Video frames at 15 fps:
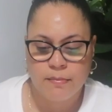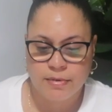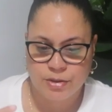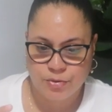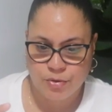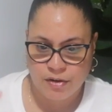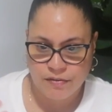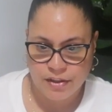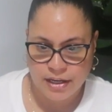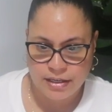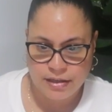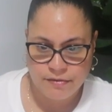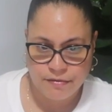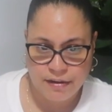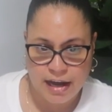but
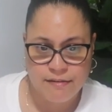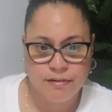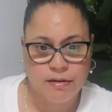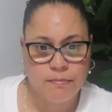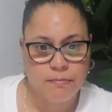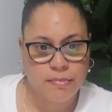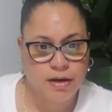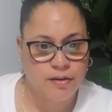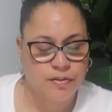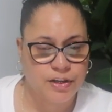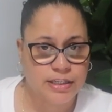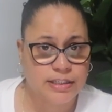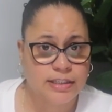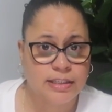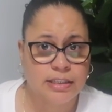$12.95 a month
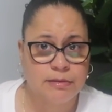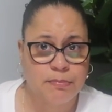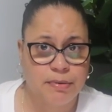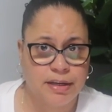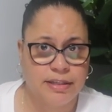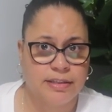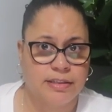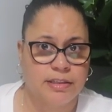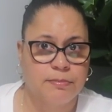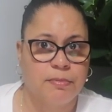is its basis.